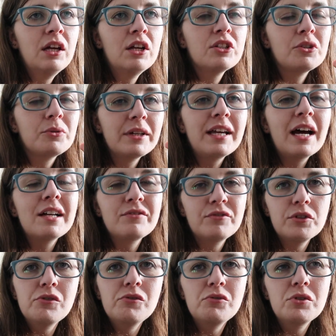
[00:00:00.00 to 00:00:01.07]
So I'd had
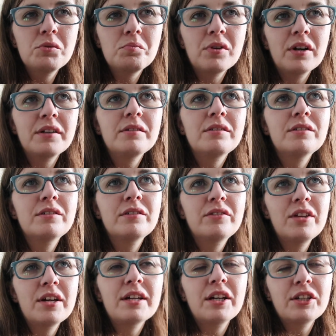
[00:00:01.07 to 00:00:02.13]
food but I
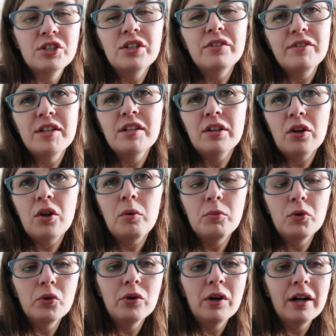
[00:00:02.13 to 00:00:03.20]
think I should have eaten a lot
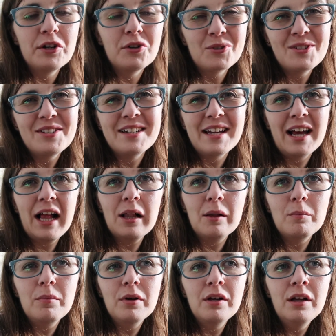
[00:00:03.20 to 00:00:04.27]
more and it also didn't
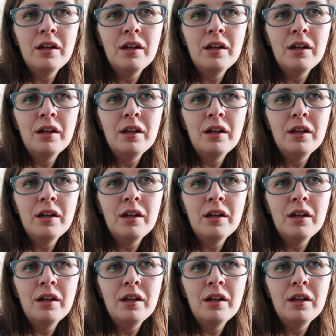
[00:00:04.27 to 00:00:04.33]
help.